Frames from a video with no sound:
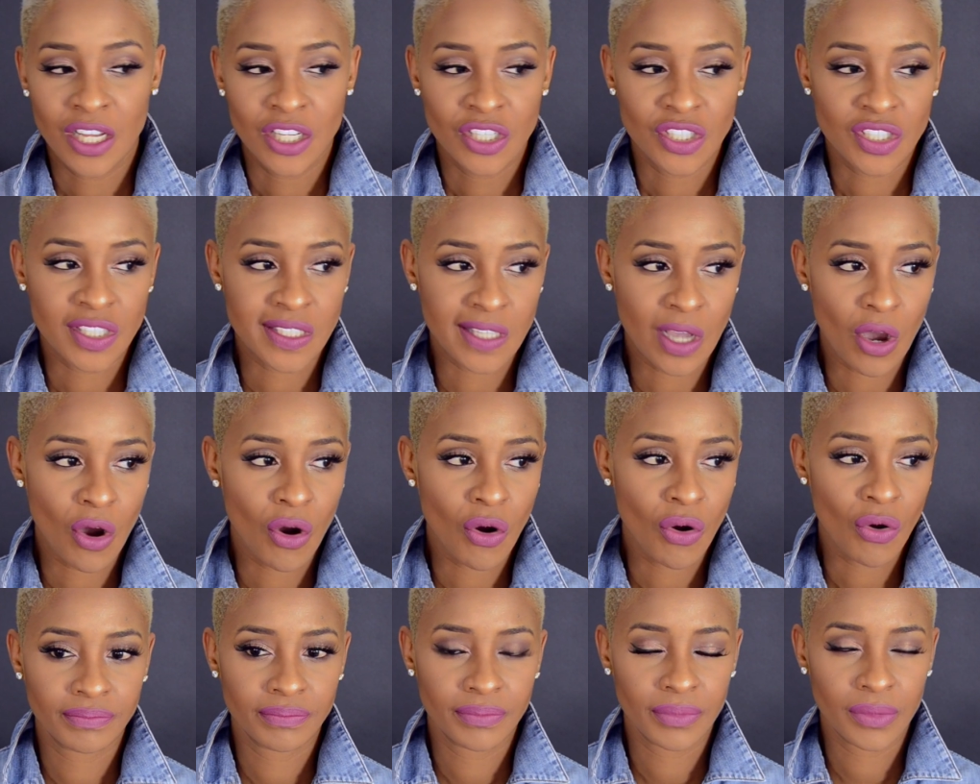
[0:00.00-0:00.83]

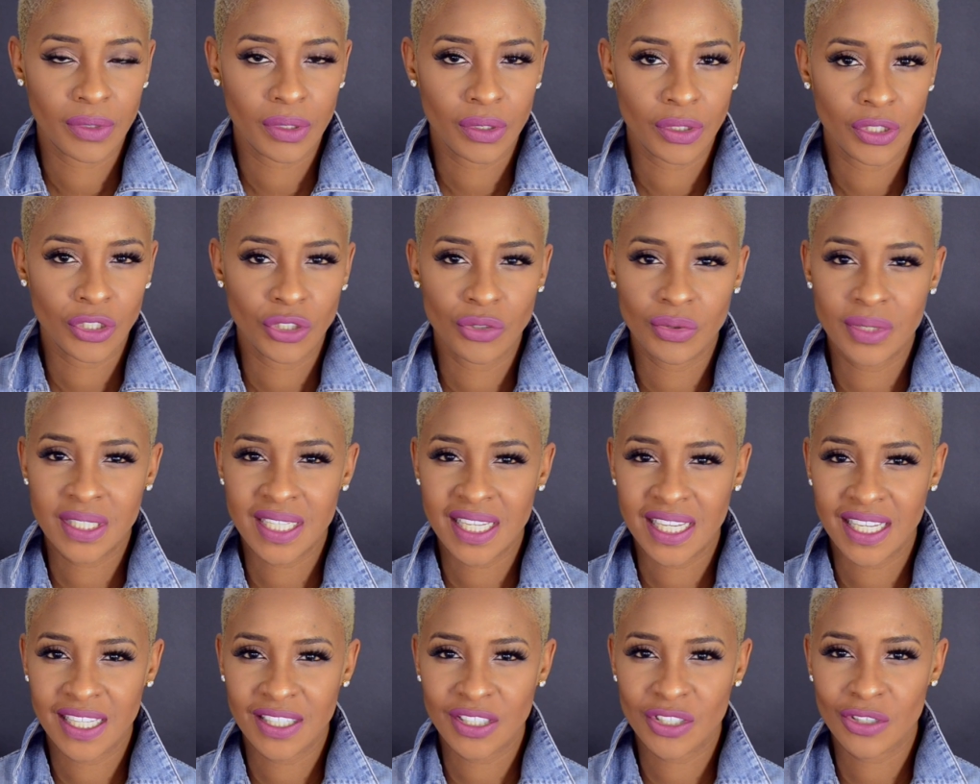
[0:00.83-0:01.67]
so you
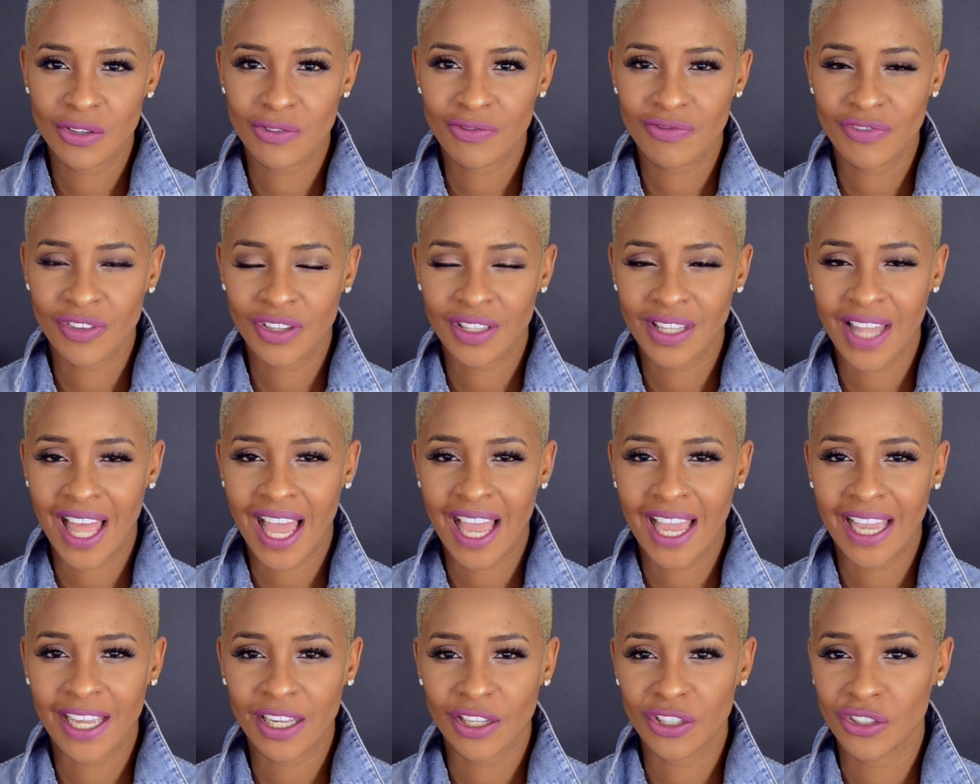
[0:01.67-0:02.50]
tend to feel
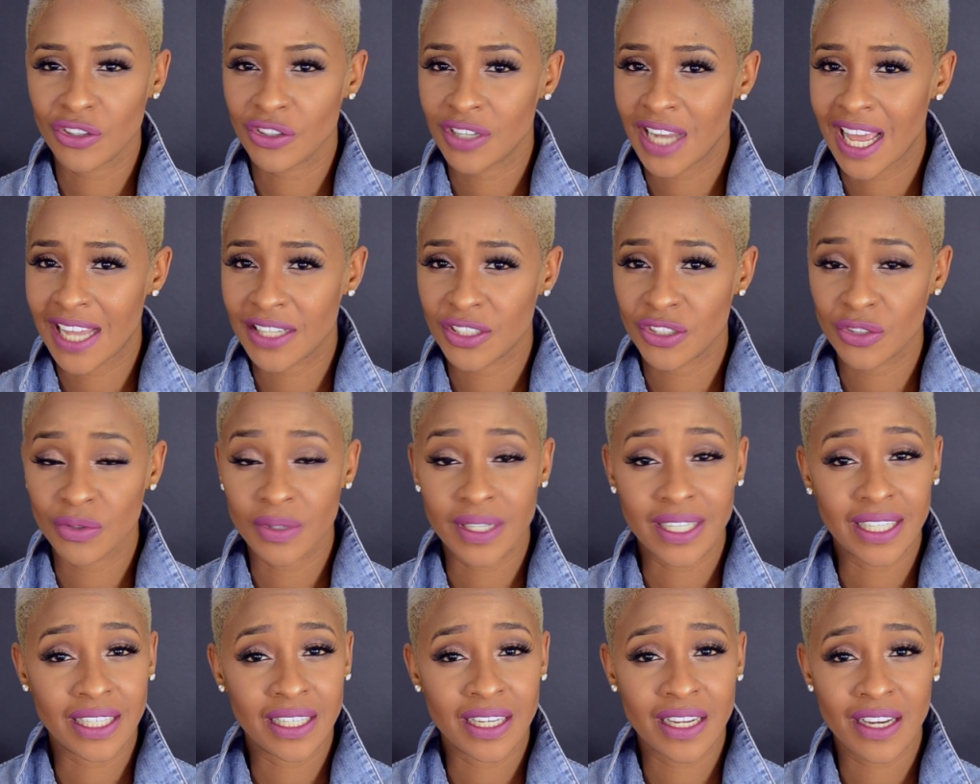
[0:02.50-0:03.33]
like you're not
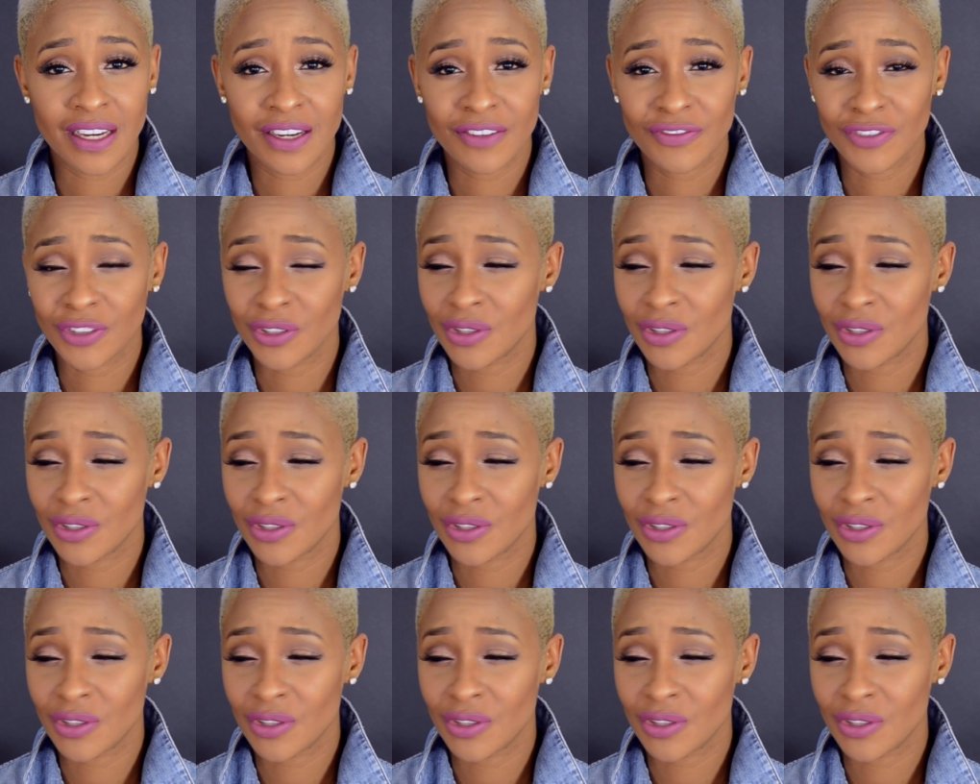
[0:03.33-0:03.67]
doing enough,